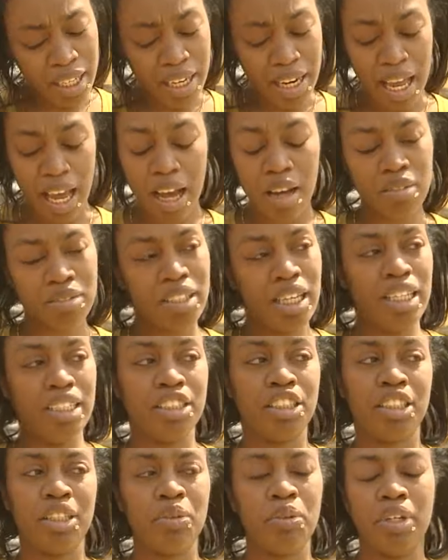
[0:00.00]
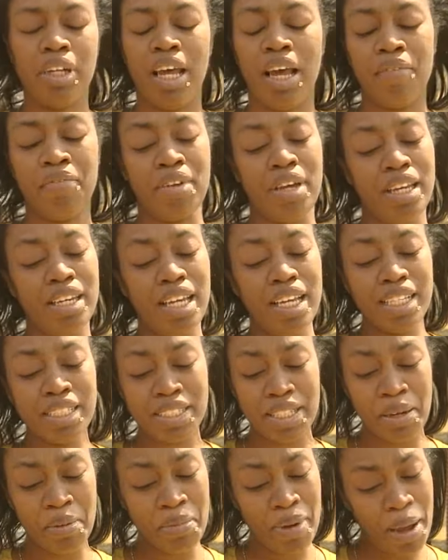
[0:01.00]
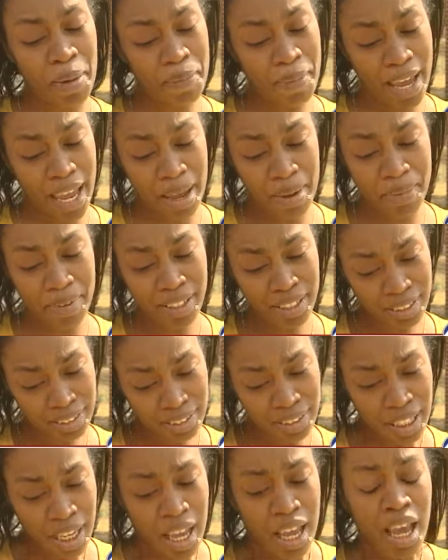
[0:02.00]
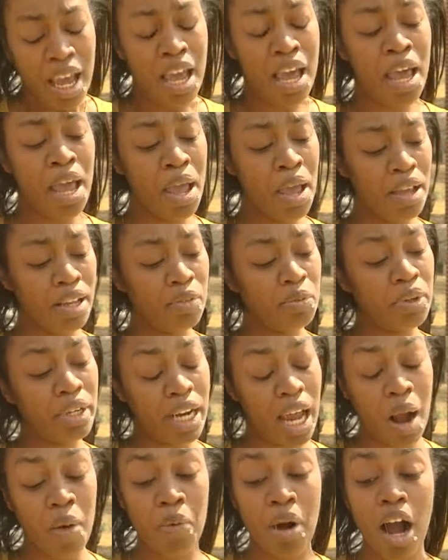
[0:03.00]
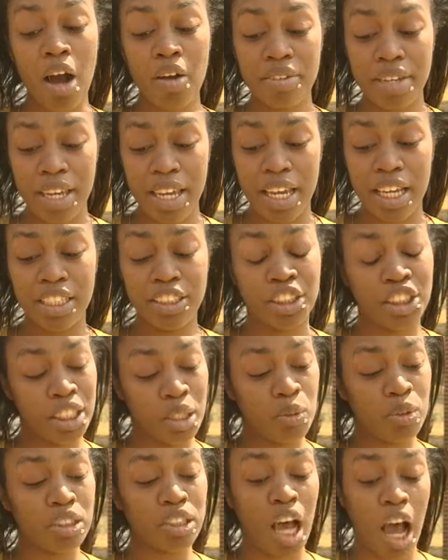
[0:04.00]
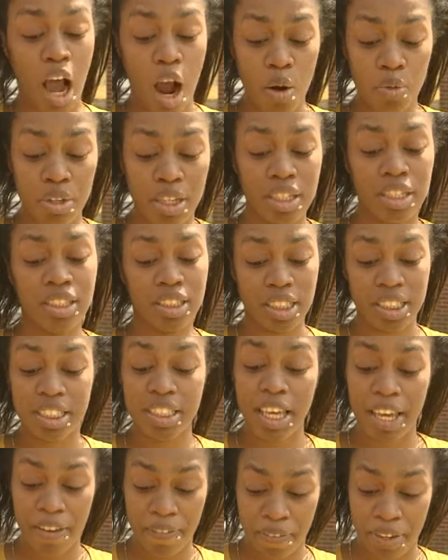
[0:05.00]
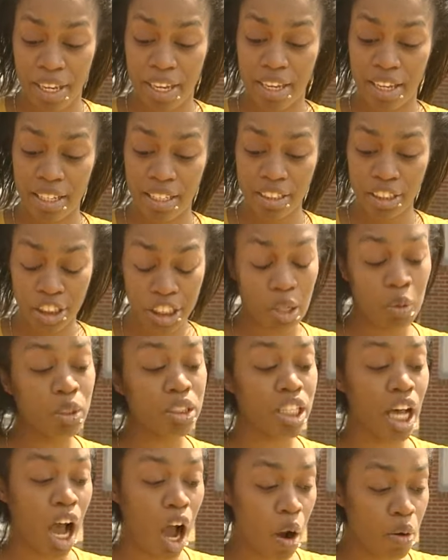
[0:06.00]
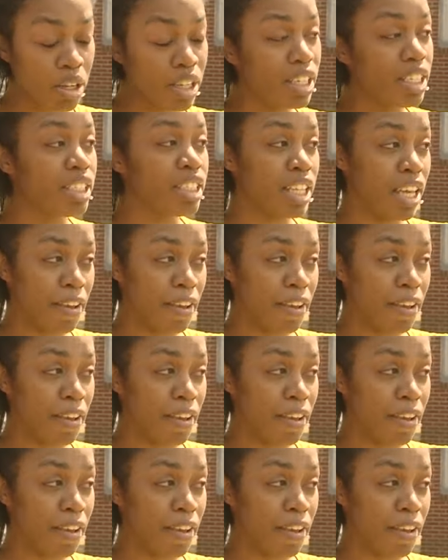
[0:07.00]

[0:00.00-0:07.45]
And I don't think she would have done that to my baby. And when I walked in, she was holding the TV. She was holding the